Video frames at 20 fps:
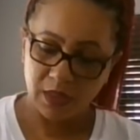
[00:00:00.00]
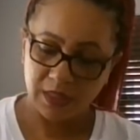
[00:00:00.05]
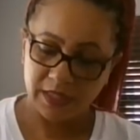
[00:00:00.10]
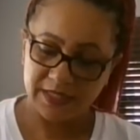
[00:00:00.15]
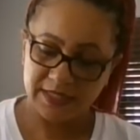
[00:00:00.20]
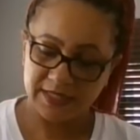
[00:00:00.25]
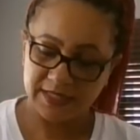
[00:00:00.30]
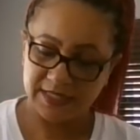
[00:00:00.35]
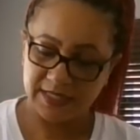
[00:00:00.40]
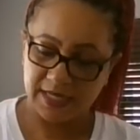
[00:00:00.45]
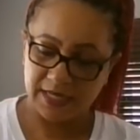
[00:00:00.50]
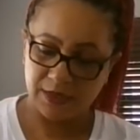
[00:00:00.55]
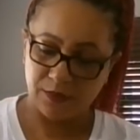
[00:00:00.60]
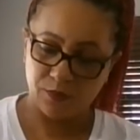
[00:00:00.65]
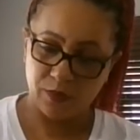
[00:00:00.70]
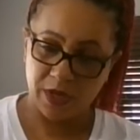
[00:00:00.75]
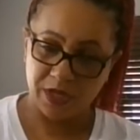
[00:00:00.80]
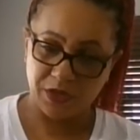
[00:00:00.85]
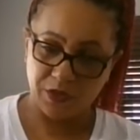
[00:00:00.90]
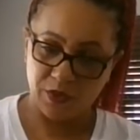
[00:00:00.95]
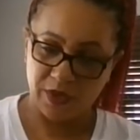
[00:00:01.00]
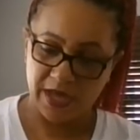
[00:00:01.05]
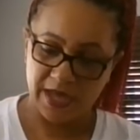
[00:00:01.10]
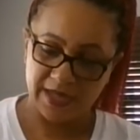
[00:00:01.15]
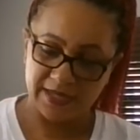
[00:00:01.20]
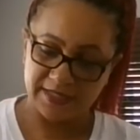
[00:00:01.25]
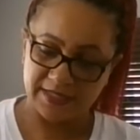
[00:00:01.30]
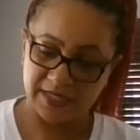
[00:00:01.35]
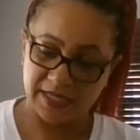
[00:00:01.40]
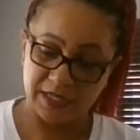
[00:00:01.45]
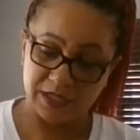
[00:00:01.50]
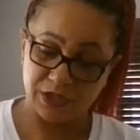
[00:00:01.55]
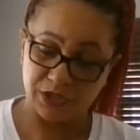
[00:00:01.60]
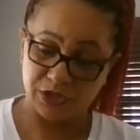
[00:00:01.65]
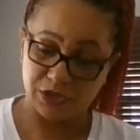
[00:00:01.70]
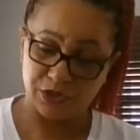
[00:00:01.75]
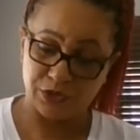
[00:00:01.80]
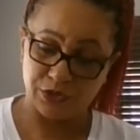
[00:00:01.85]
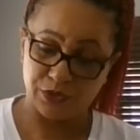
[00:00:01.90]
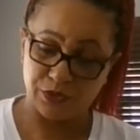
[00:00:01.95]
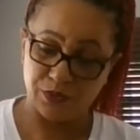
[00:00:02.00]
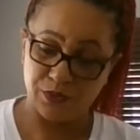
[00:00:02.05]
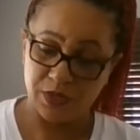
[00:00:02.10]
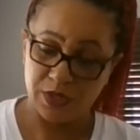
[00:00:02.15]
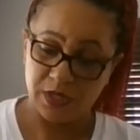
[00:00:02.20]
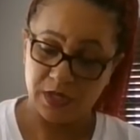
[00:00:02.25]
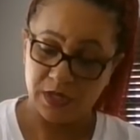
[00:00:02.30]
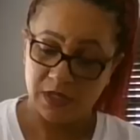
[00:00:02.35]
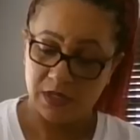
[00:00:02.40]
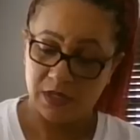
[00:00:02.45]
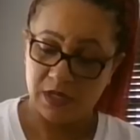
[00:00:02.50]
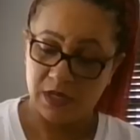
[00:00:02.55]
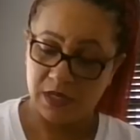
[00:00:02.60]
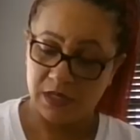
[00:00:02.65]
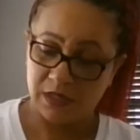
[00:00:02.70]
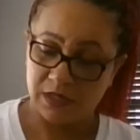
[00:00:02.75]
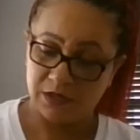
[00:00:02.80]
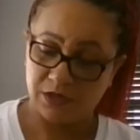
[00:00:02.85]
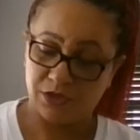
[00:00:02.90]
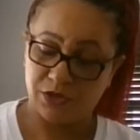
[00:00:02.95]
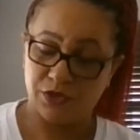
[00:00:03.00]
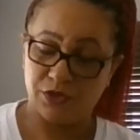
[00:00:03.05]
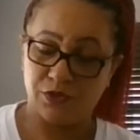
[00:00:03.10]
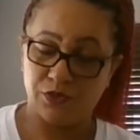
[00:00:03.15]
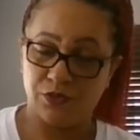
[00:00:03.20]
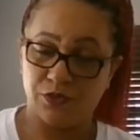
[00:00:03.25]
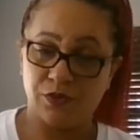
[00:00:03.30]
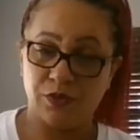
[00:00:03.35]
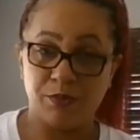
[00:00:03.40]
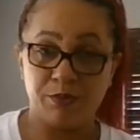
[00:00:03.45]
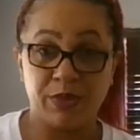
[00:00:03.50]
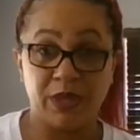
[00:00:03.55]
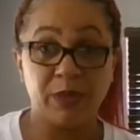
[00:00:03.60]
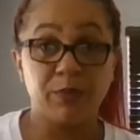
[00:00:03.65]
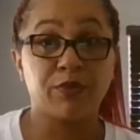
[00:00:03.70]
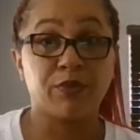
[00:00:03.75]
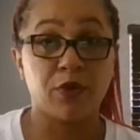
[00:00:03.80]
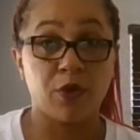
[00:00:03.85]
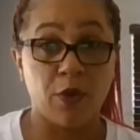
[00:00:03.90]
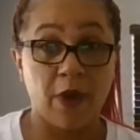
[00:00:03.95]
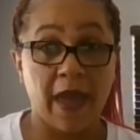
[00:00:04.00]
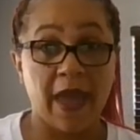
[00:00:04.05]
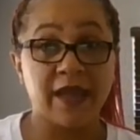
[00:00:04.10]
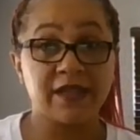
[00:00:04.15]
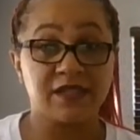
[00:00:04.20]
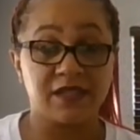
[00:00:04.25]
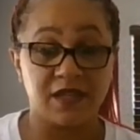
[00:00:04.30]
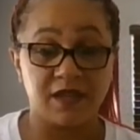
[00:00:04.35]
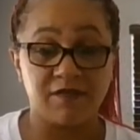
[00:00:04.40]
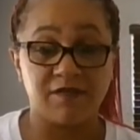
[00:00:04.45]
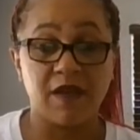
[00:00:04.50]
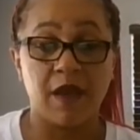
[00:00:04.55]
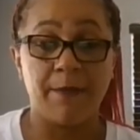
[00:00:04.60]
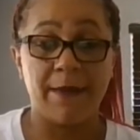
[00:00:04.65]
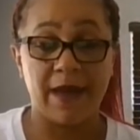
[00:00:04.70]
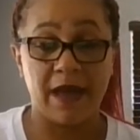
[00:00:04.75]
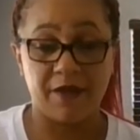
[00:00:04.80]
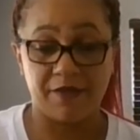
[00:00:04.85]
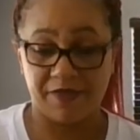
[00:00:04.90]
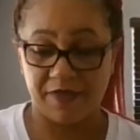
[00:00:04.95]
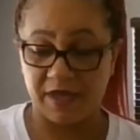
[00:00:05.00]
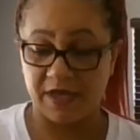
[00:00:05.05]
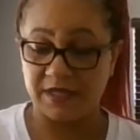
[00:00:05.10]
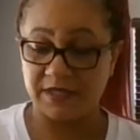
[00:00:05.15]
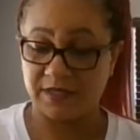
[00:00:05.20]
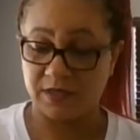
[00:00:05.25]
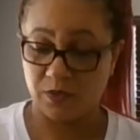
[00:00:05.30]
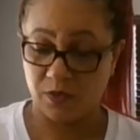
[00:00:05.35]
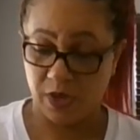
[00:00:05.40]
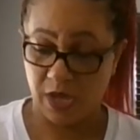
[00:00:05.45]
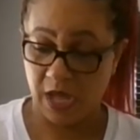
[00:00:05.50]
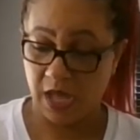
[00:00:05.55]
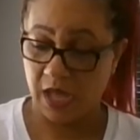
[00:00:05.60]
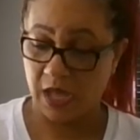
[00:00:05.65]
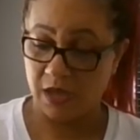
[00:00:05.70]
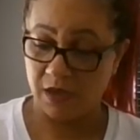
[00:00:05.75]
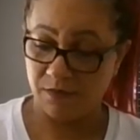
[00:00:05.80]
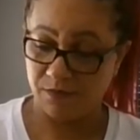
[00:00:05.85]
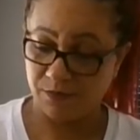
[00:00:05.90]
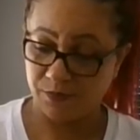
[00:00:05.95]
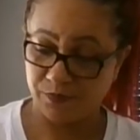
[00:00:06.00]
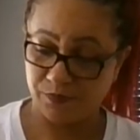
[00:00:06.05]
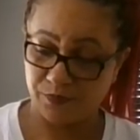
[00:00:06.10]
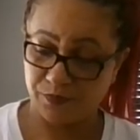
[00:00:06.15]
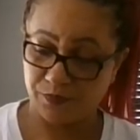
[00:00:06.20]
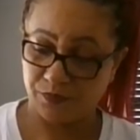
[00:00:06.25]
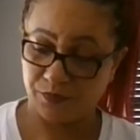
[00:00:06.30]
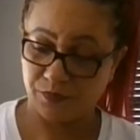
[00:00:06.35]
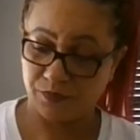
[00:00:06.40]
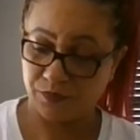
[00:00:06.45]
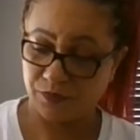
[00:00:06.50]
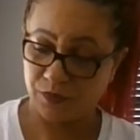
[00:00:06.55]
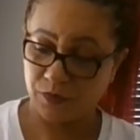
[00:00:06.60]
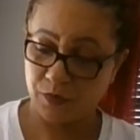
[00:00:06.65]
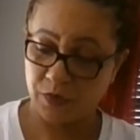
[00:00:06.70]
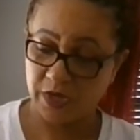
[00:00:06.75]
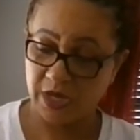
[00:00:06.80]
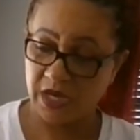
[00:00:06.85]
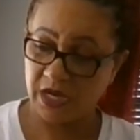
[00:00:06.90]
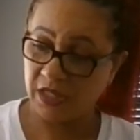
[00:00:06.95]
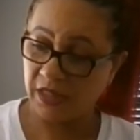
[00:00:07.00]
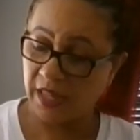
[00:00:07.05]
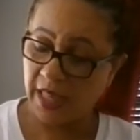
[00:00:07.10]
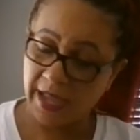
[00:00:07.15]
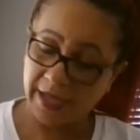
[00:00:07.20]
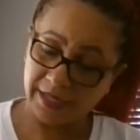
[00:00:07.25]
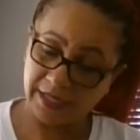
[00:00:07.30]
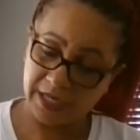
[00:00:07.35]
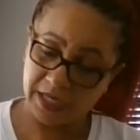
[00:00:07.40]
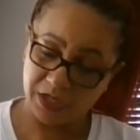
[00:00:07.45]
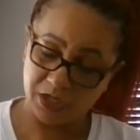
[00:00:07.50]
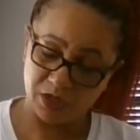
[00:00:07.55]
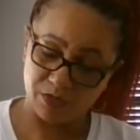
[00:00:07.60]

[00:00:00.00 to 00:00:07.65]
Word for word: let's see what you guys can do to be proactive about this, okay? What kind of light can